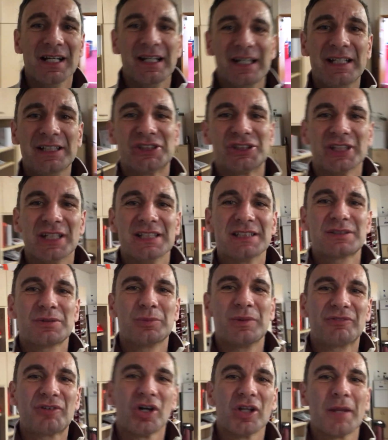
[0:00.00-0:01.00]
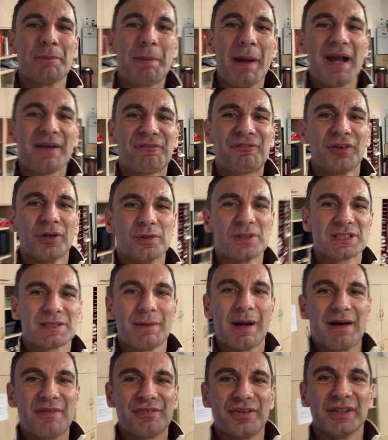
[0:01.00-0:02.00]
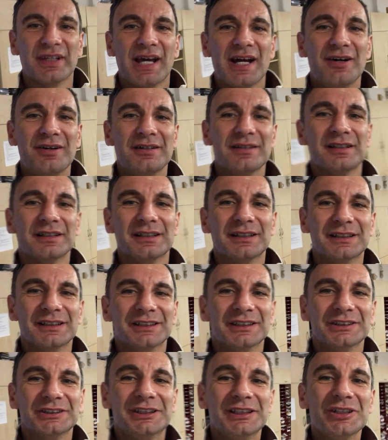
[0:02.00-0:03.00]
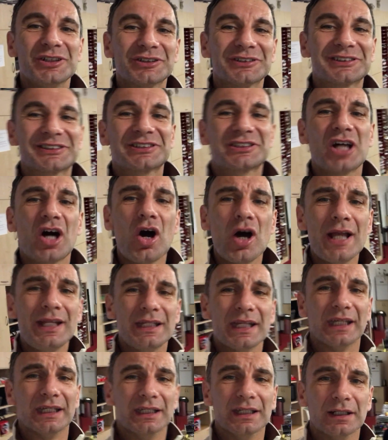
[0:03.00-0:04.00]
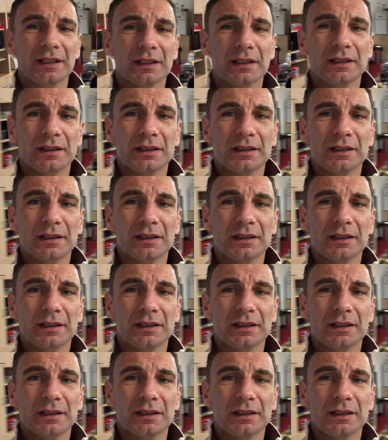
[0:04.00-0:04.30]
Here she is. We've got the back view of Samantha now. She looks tiny.